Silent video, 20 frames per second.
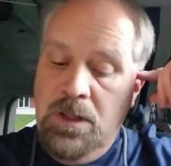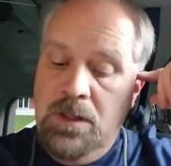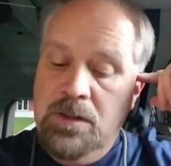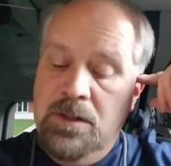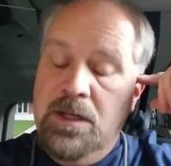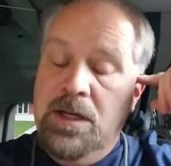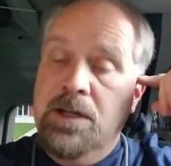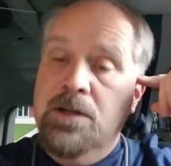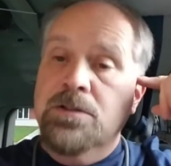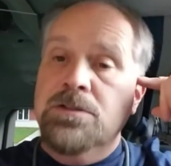
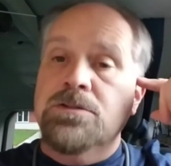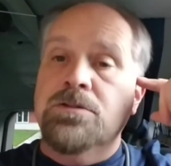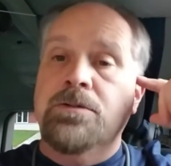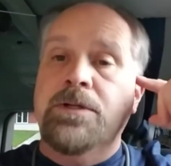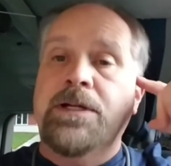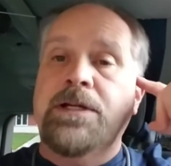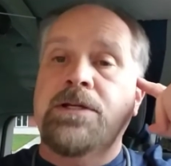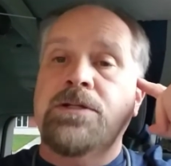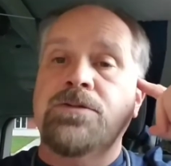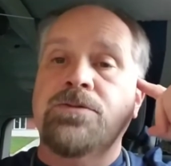And then I also
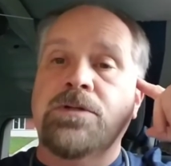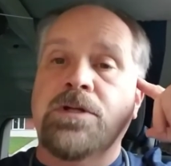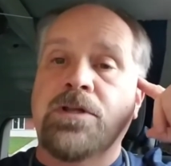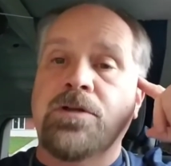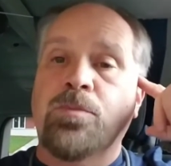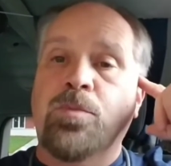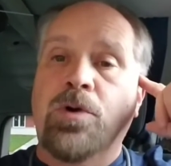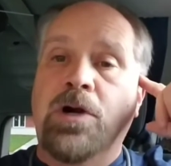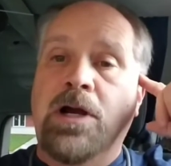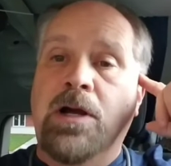ran into
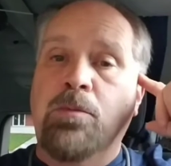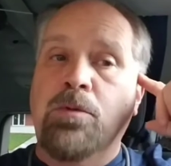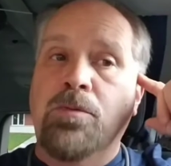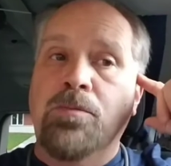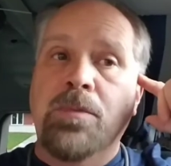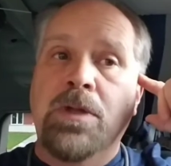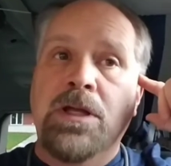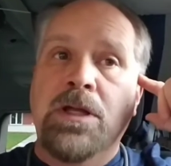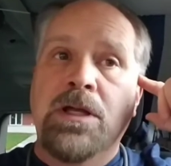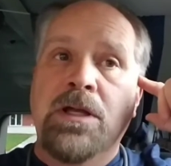another
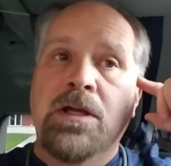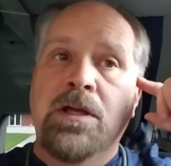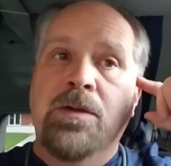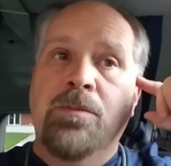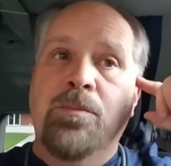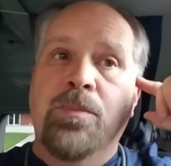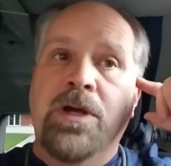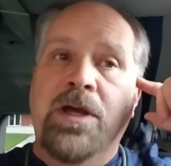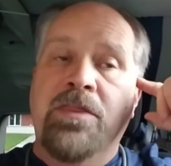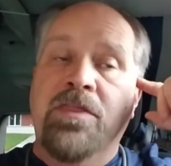problem.
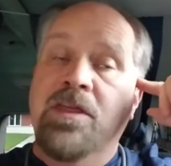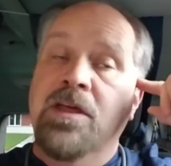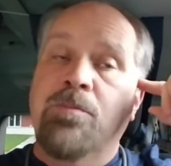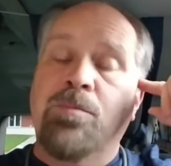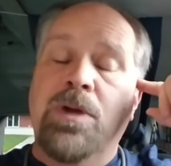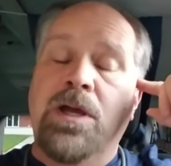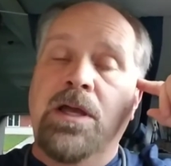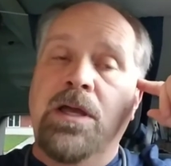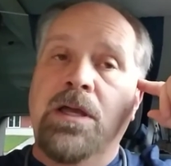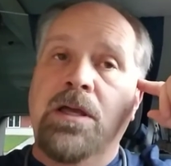I
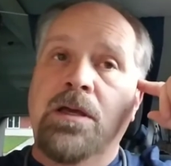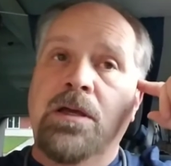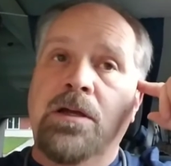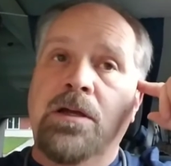think my